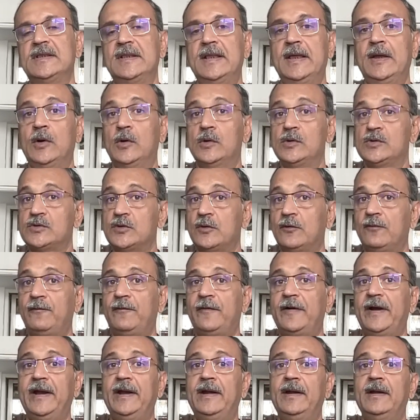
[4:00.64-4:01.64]
they also
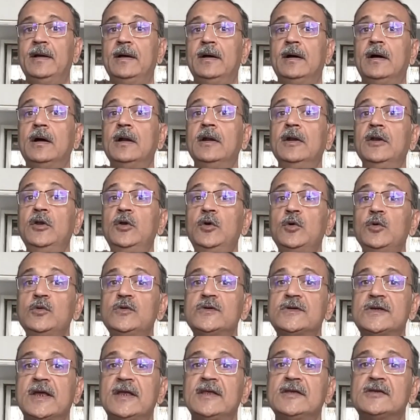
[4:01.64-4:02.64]
find a new
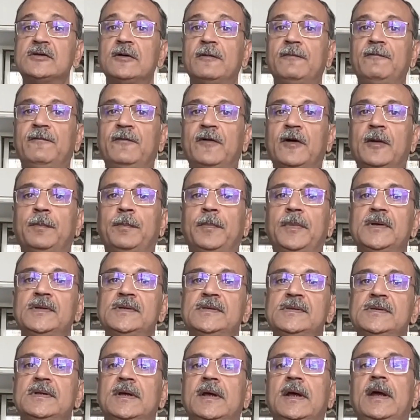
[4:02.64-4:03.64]
sense of
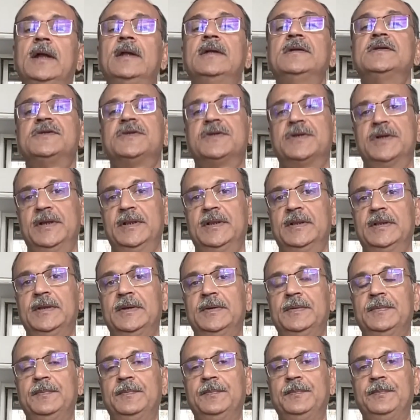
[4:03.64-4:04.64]
purpose and strength.
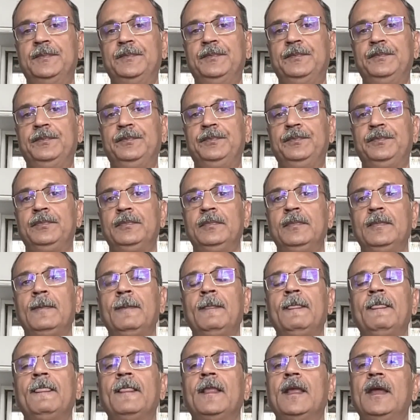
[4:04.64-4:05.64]

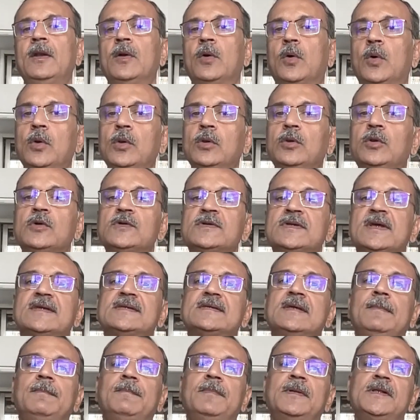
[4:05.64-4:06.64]
In all those
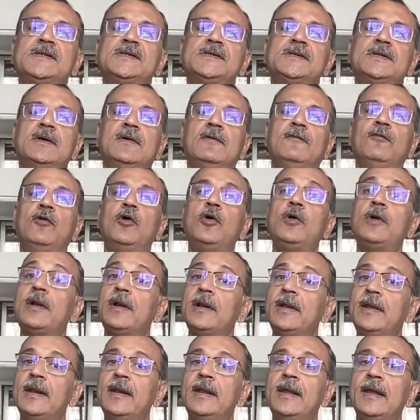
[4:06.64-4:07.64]
examples, what
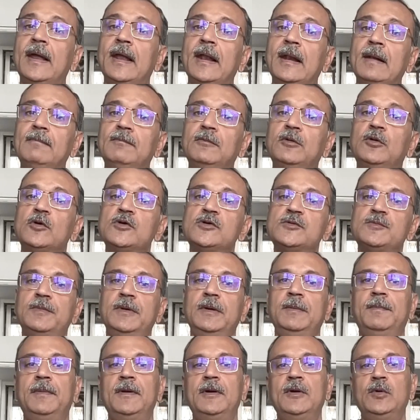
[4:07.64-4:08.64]
really helped those
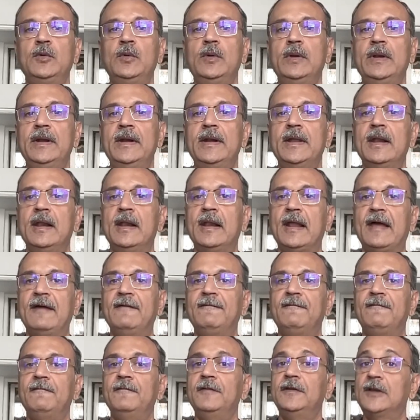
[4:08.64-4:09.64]
people to lead a
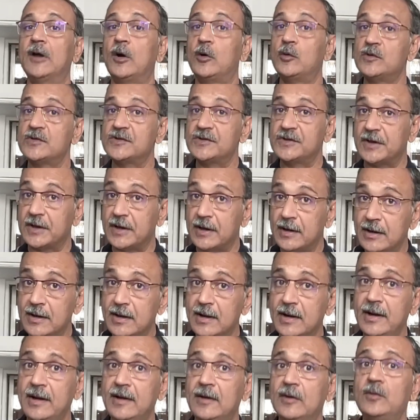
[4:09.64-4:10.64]
life without
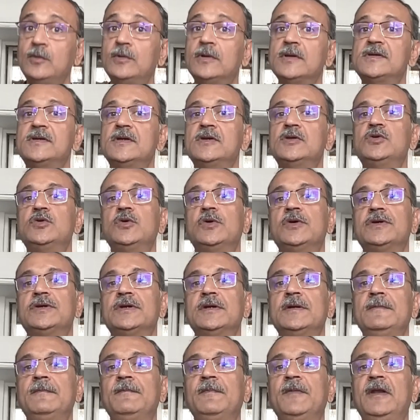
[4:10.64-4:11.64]
surrendering to the
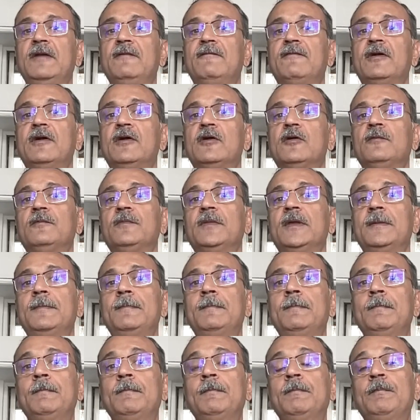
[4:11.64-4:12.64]
situation in front of
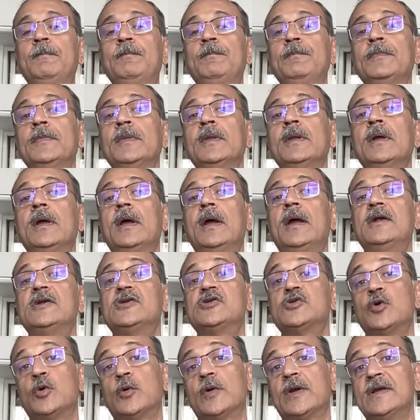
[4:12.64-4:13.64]
them and
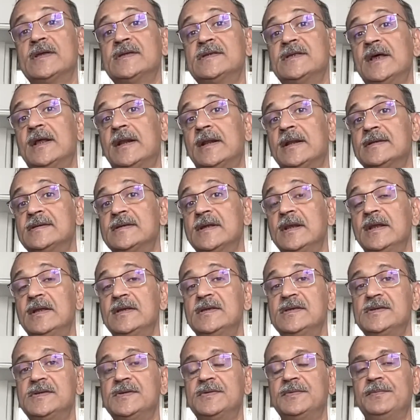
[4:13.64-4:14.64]
showcase their
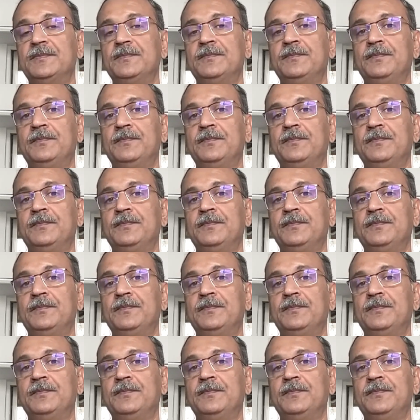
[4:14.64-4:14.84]
resilience?